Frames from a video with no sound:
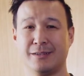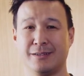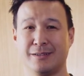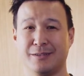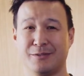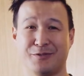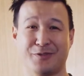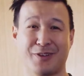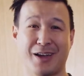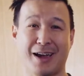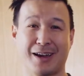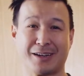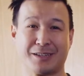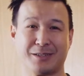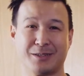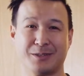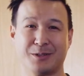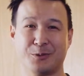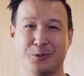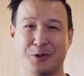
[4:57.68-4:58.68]
In fact,
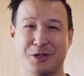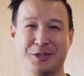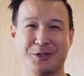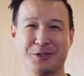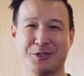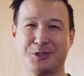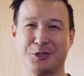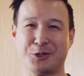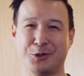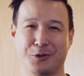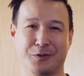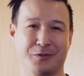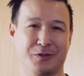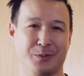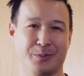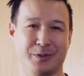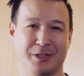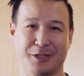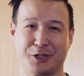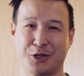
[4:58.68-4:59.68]
we used 2 of
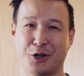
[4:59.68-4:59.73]
them in the